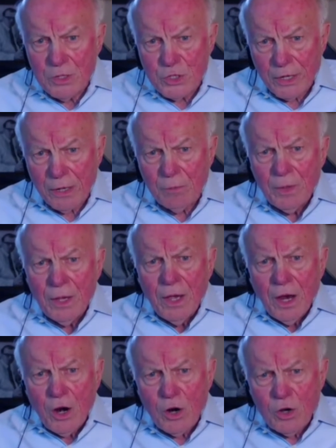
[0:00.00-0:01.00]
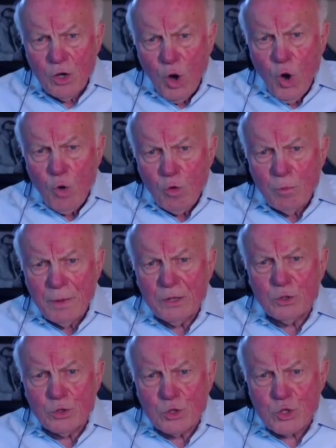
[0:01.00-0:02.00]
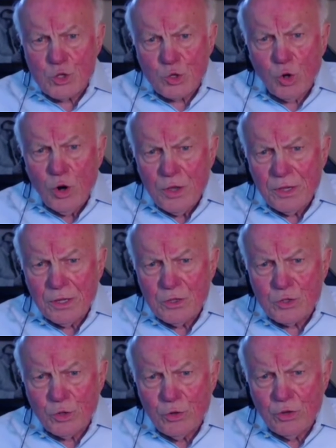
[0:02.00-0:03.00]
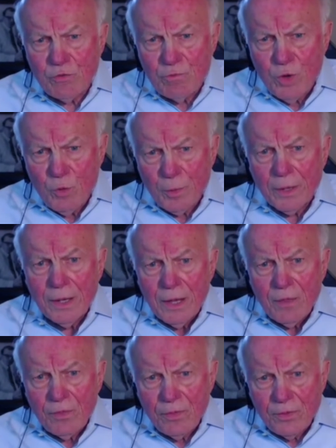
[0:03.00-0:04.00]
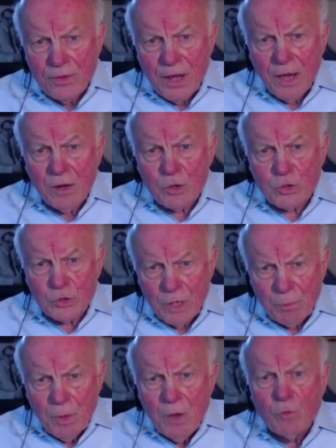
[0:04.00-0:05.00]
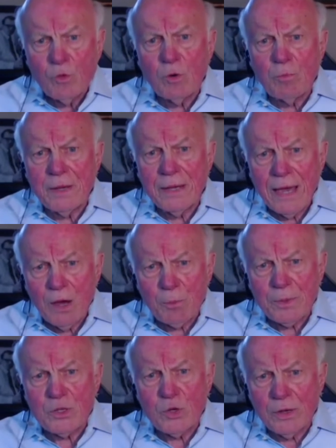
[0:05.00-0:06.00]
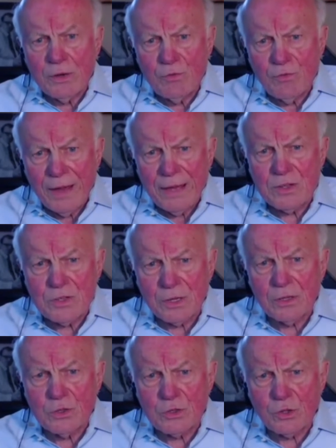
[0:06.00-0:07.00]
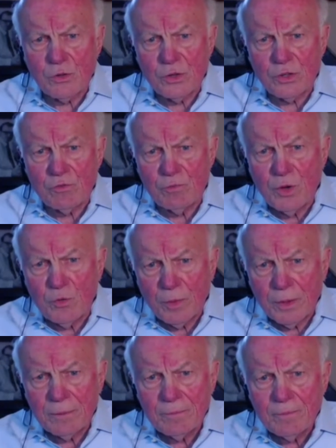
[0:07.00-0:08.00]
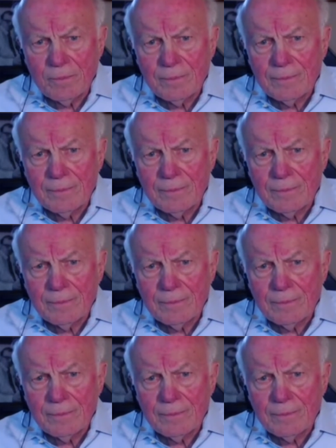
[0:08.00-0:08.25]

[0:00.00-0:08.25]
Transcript: jail? Her goal will be to destroy the conservative movement. Donald Trump will be helping to advance the conservative movement. And that's